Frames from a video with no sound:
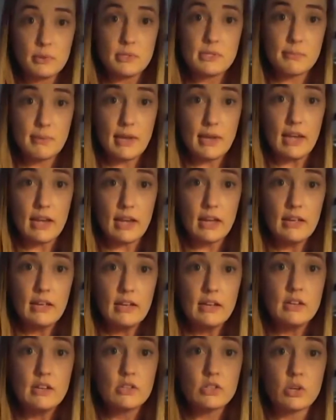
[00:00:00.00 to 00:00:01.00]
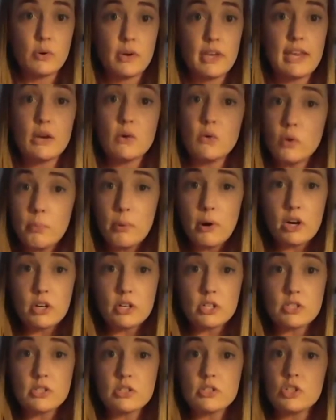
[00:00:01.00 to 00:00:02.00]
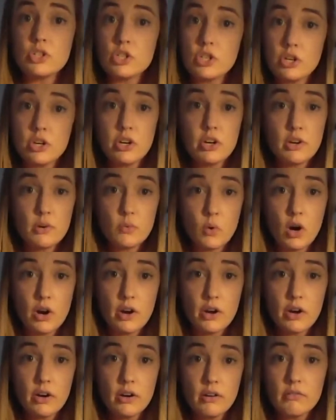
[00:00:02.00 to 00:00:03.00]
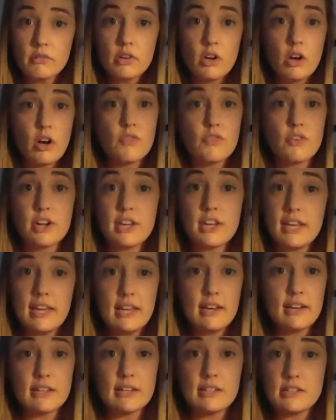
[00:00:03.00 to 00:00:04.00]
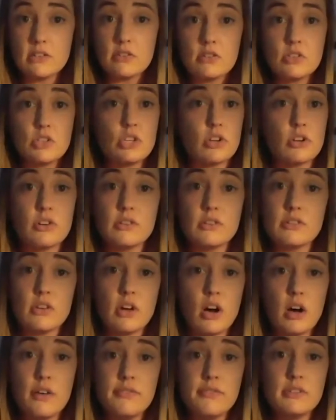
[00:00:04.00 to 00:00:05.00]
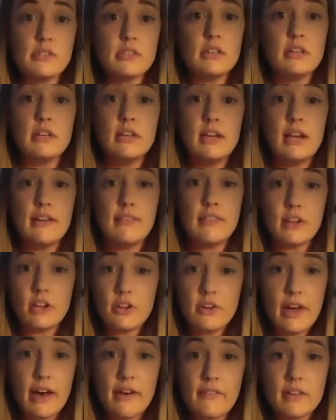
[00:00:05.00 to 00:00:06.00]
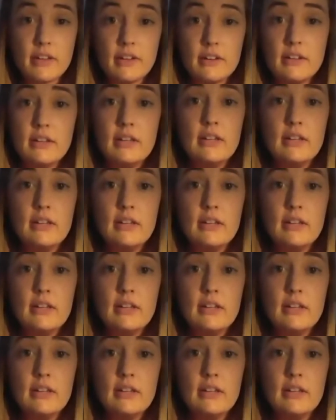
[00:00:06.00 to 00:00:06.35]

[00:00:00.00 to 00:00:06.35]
to make. So equal parts sugar and water, overheat until the sugar dissolves, and there you have it.